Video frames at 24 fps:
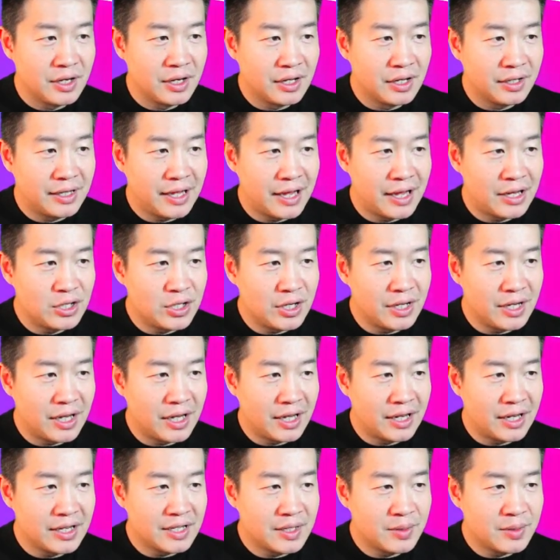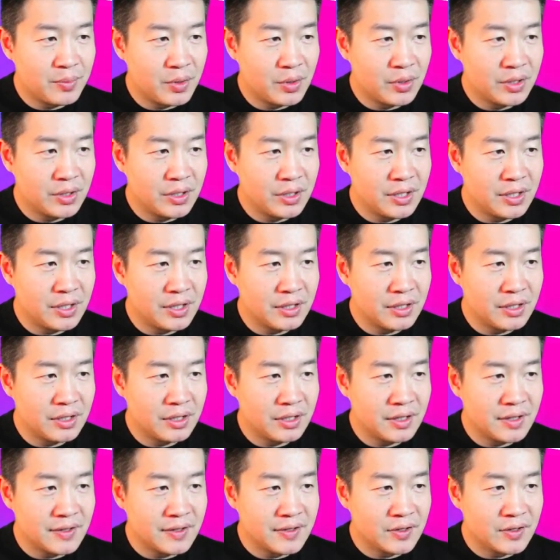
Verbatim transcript: The tangent at this point here